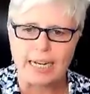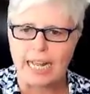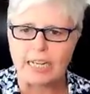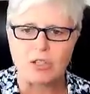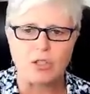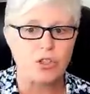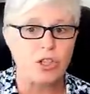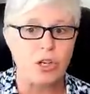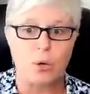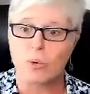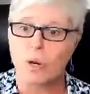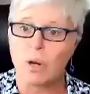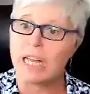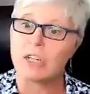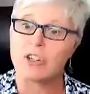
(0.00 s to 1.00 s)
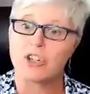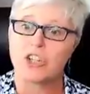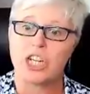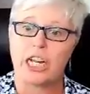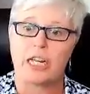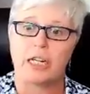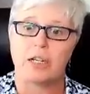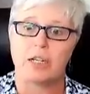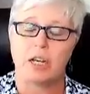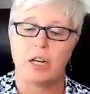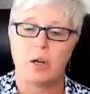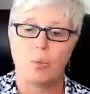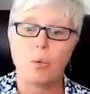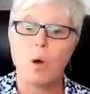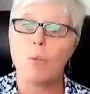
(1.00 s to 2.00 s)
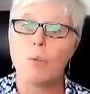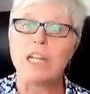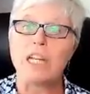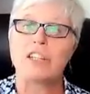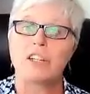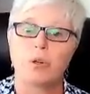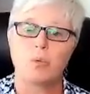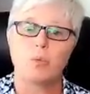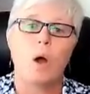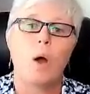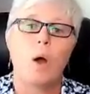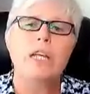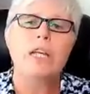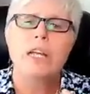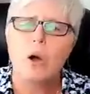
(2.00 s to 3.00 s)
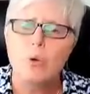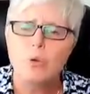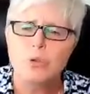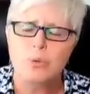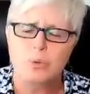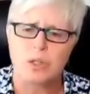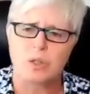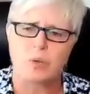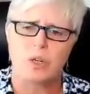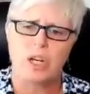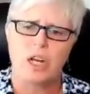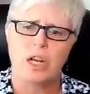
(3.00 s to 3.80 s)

and angels don't really understand what we do, what we go through.